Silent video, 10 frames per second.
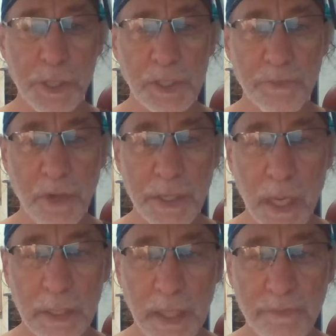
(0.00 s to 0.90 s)
justify
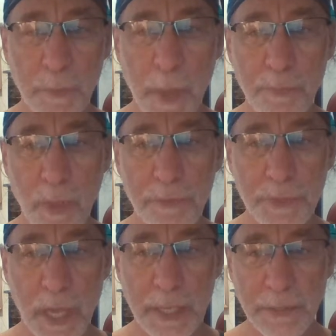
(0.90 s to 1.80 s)
9/11? My brother
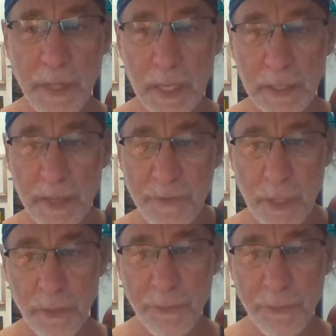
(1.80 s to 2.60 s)
died in 9/11.